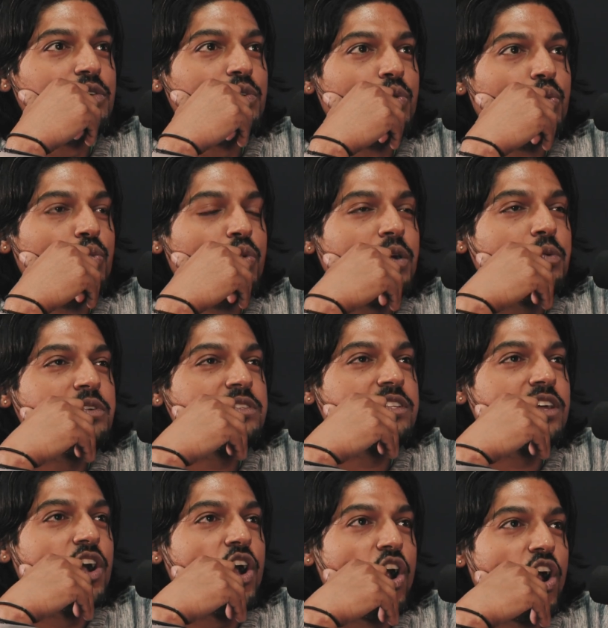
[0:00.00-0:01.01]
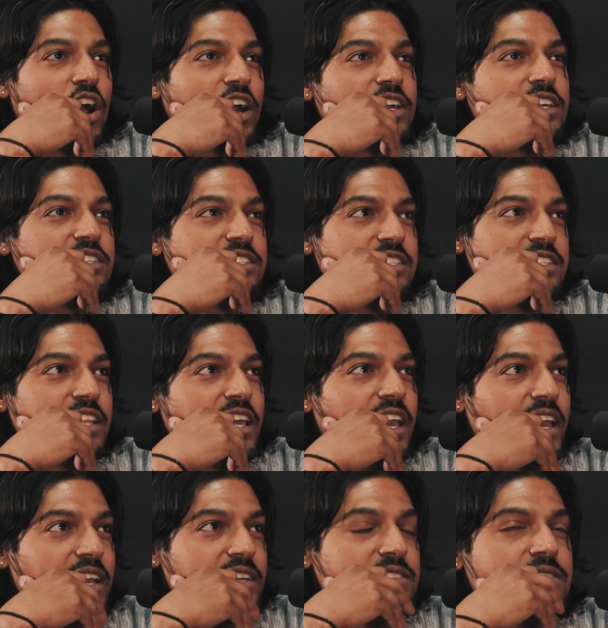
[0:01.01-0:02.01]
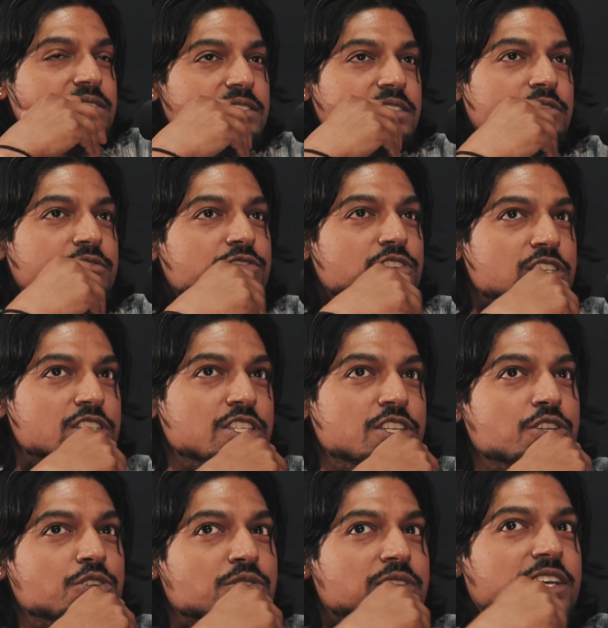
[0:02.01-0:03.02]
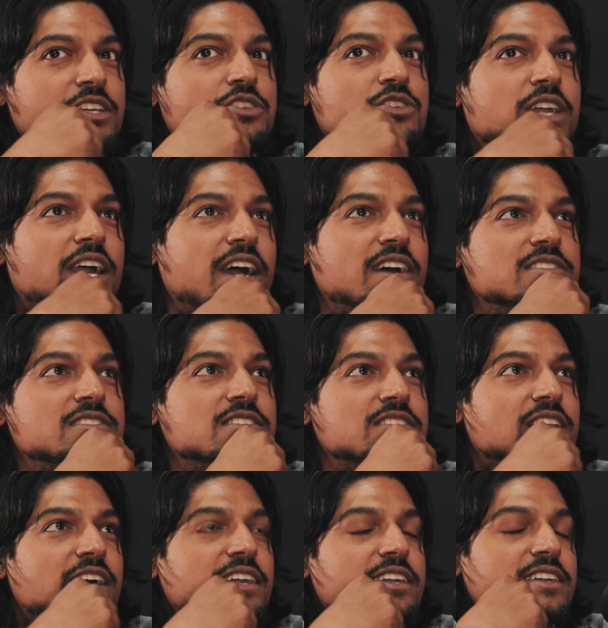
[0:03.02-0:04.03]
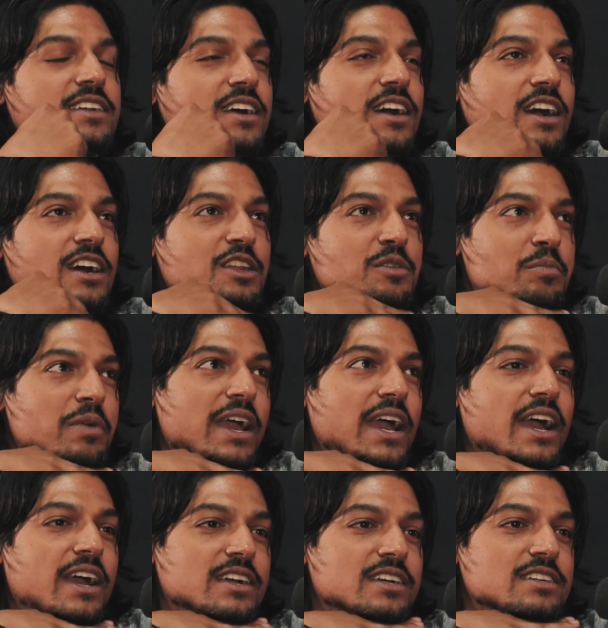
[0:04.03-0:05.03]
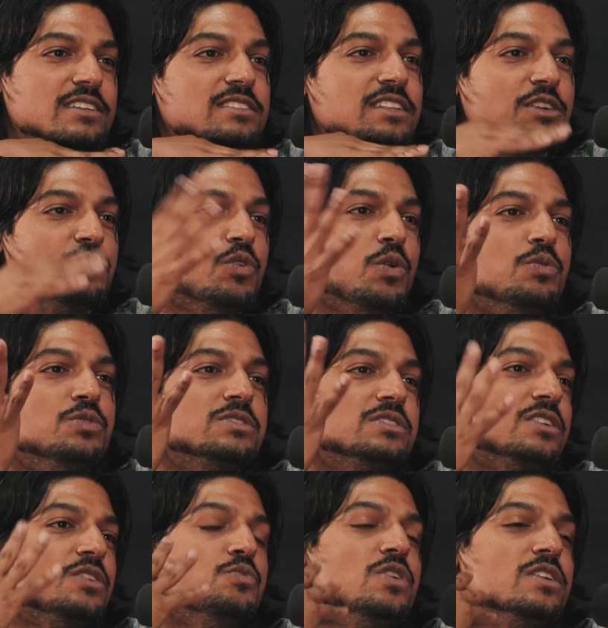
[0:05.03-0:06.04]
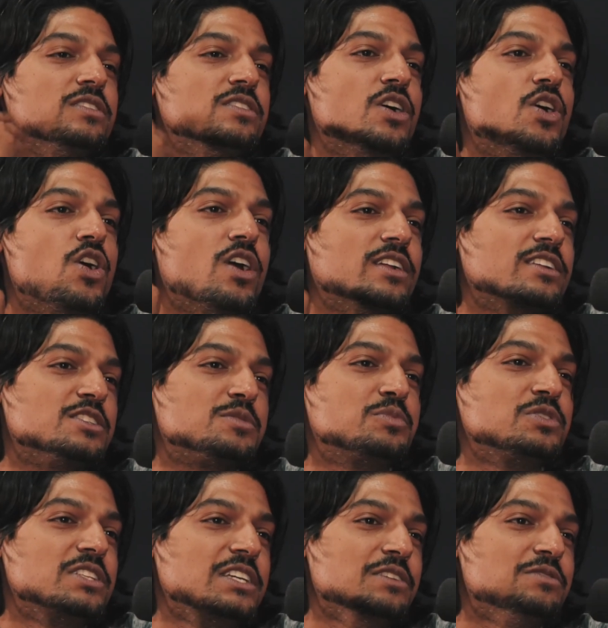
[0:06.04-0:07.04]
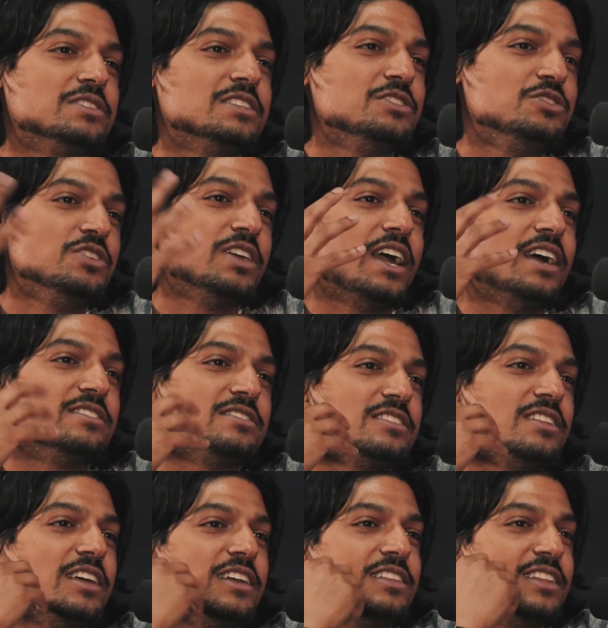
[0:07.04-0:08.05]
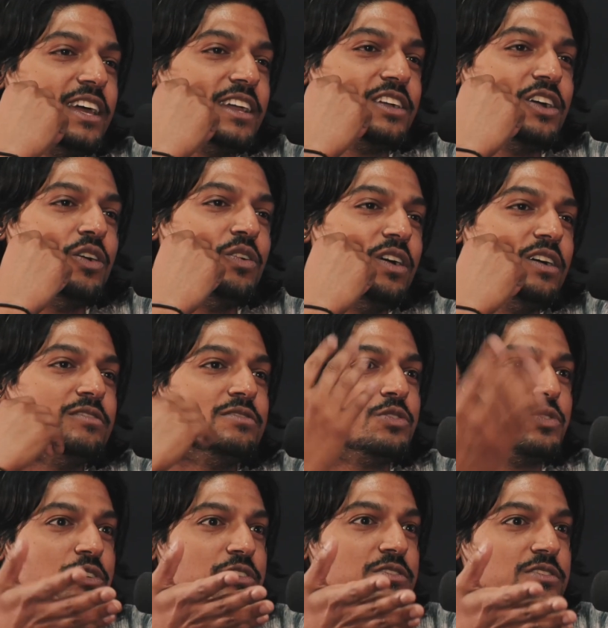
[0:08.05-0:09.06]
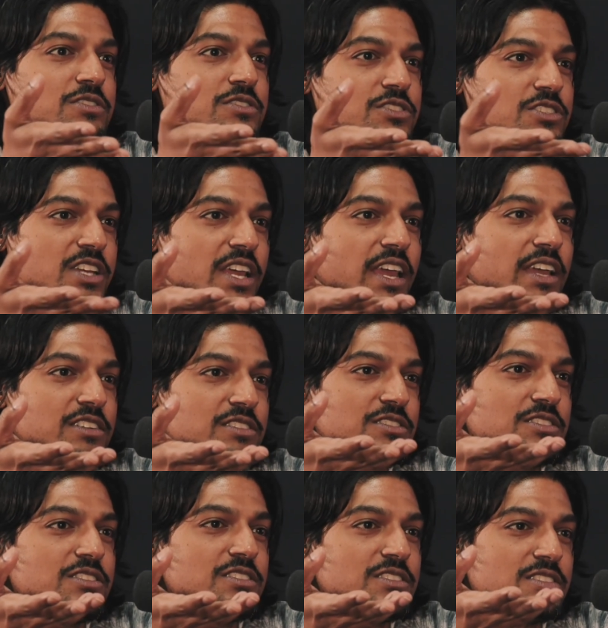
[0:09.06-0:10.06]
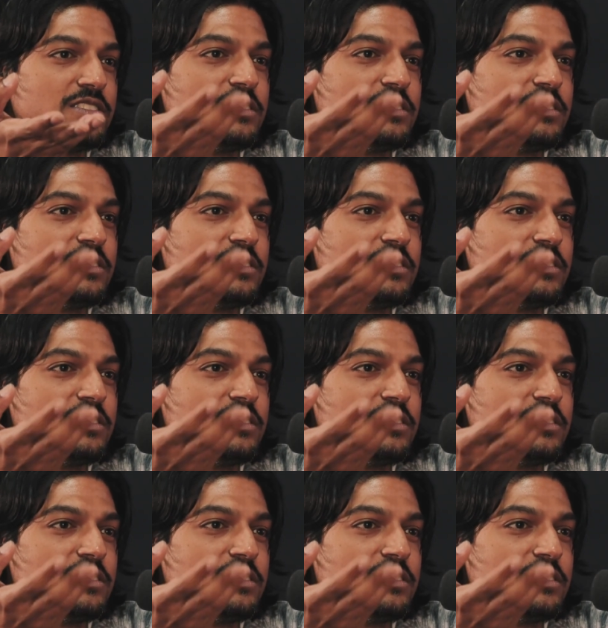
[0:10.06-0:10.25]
what was the hardest thing for you that you had to like unpack? Like, what was the one of the hardest beliefs that you had to like let go of or change?